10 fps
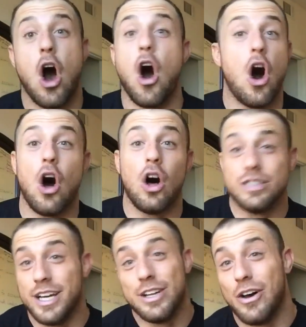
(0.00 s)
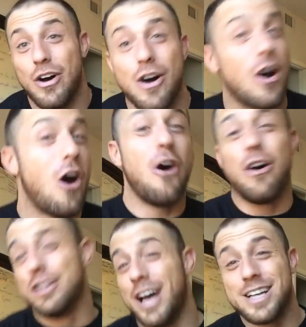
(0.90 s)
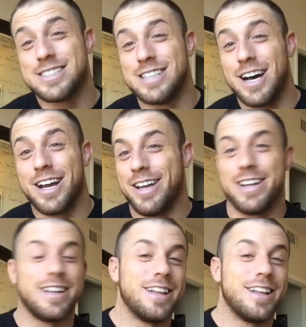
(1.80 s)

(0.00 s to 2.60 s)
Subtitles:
all day long, all last night.